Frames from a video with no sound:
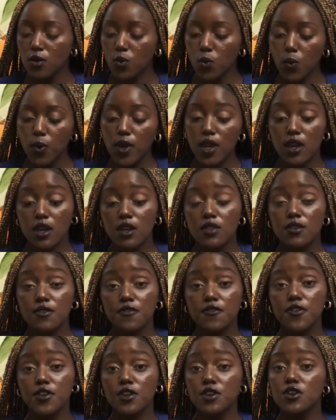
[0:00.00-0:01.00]
where the
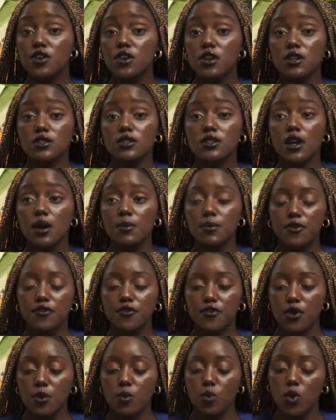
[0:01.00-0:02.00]
fear is coming
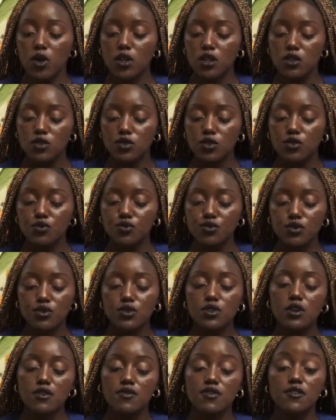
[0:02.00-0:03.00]
from, what is the root
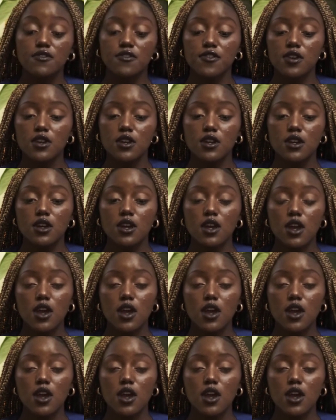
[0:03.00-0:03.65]
of the fear,